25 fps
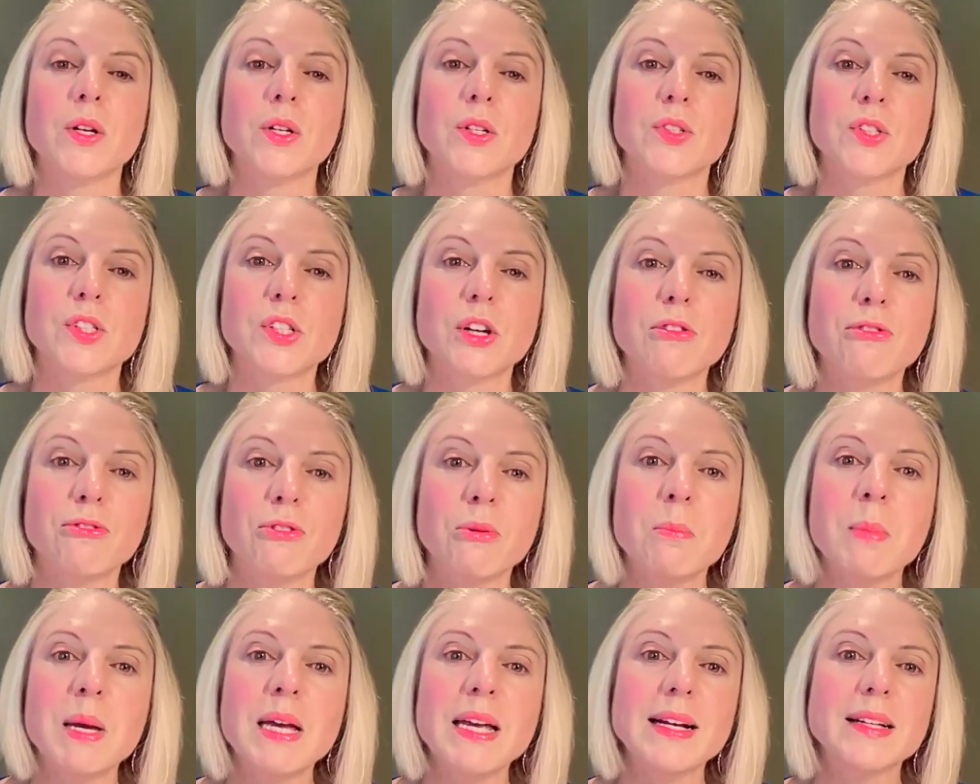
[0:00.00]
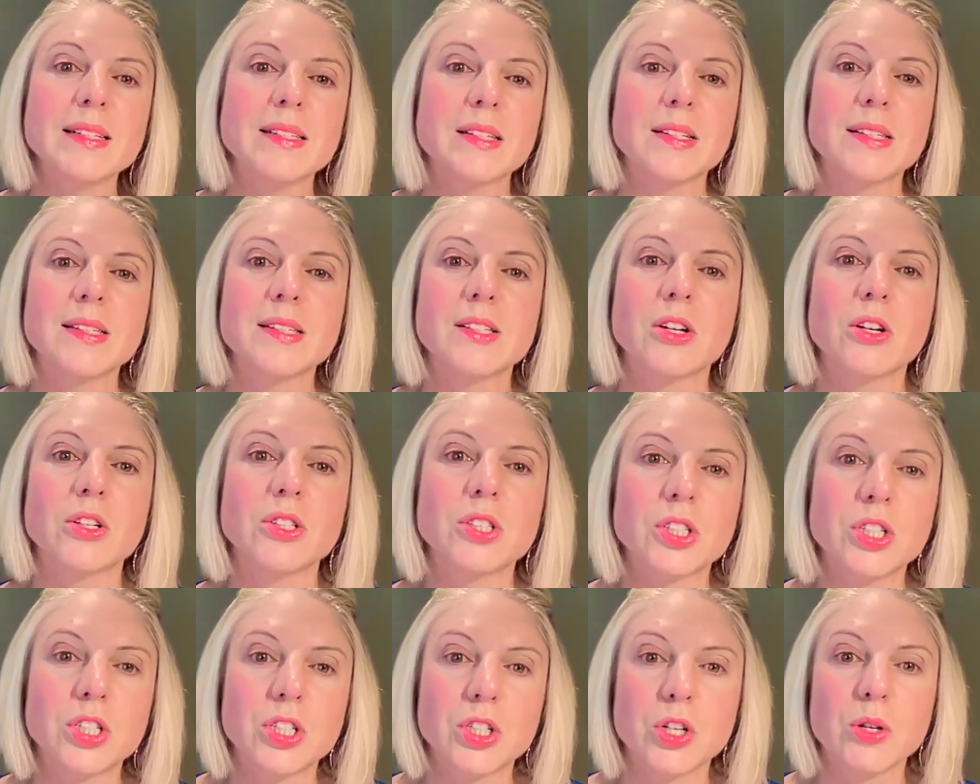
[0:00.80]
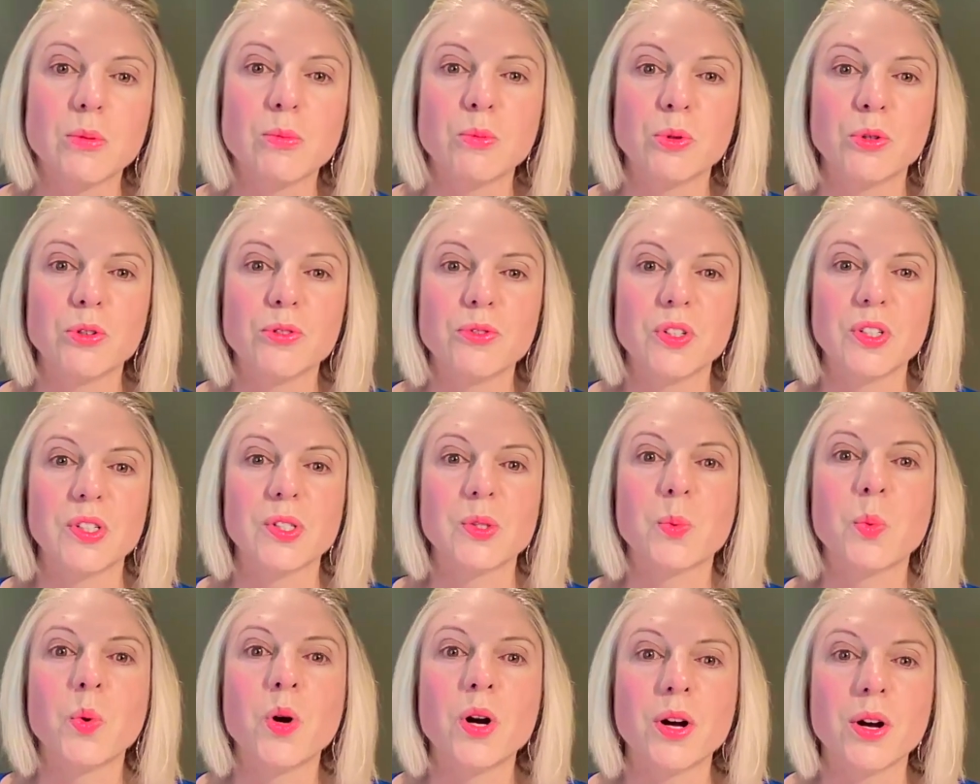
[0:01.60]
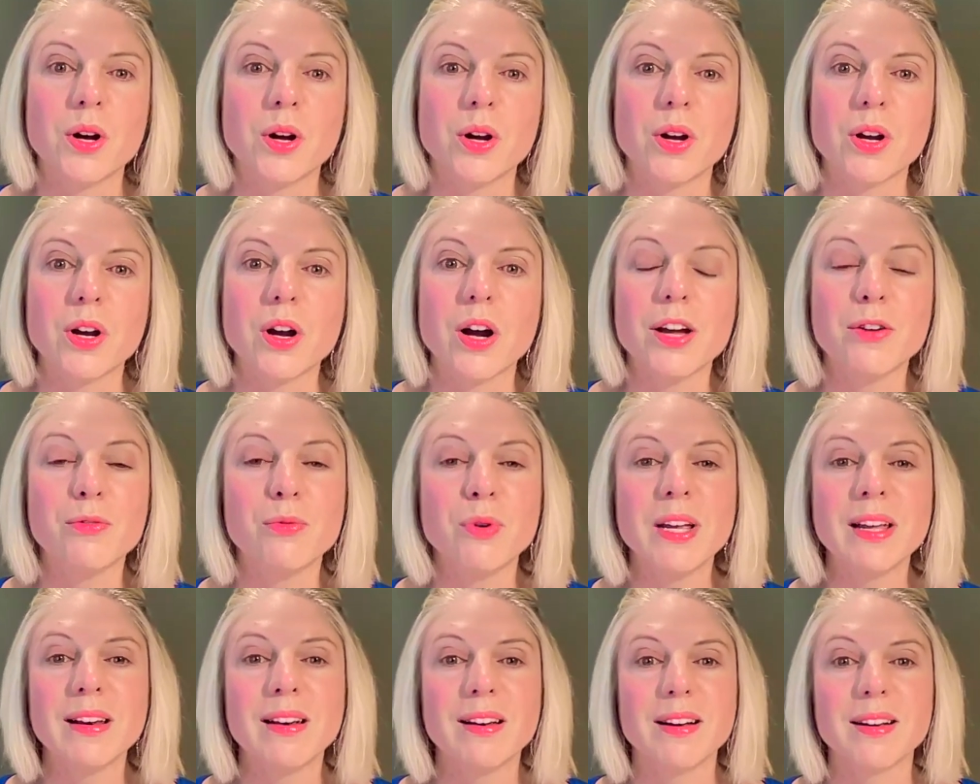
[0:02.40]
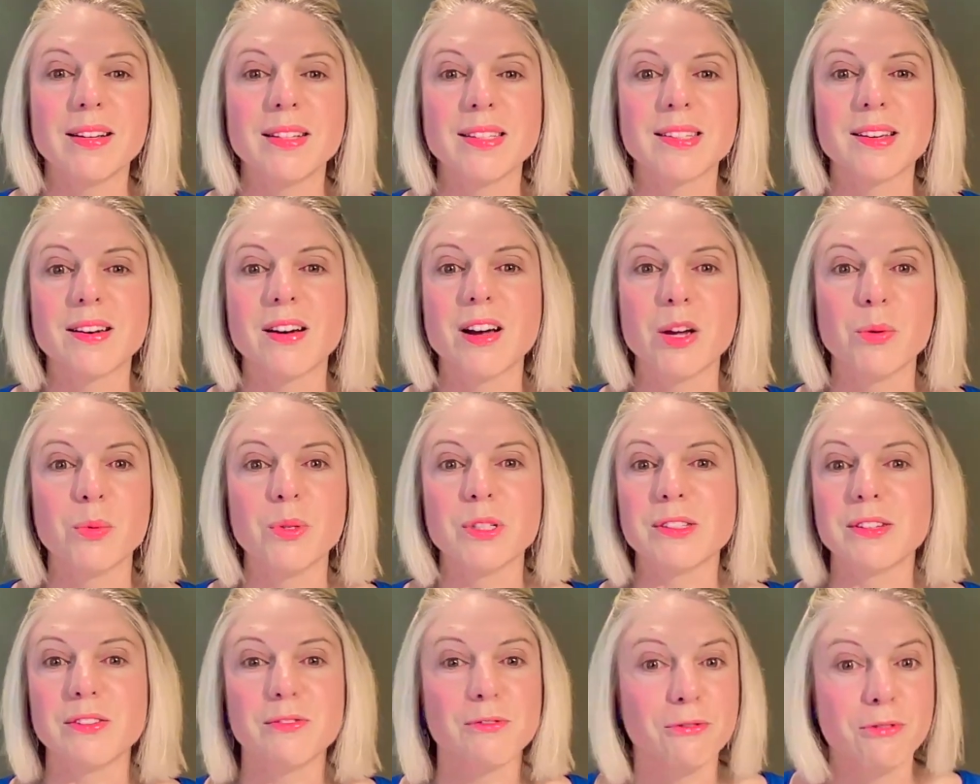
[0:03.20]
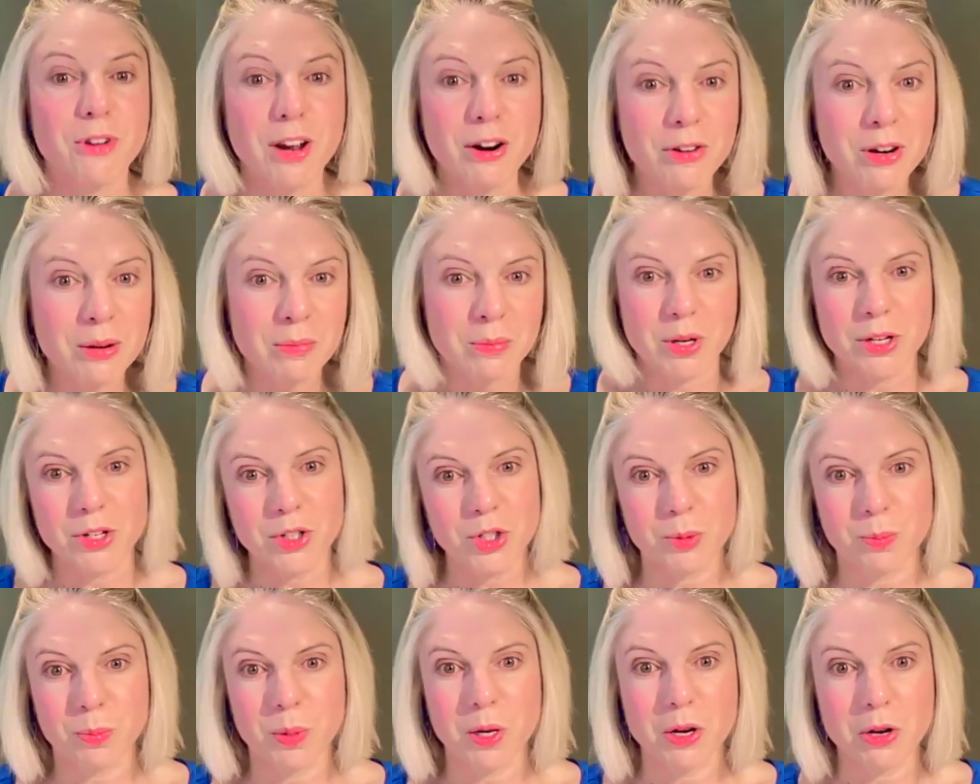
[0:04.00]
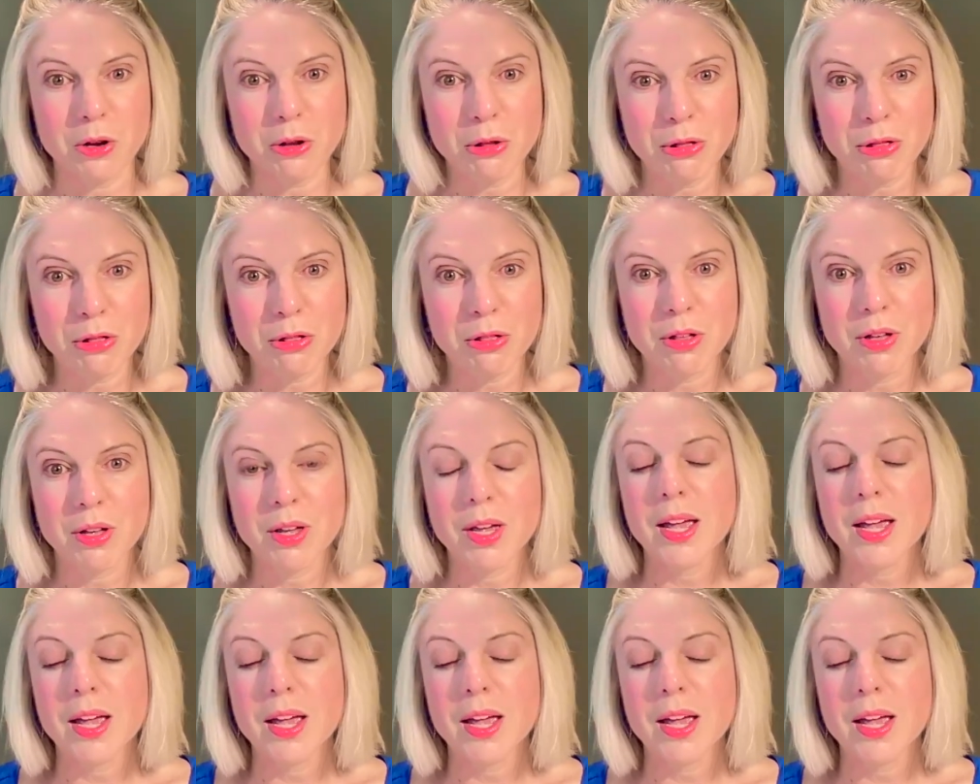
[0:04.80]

So for me, as I started to do more of this work, I realized I was very much both.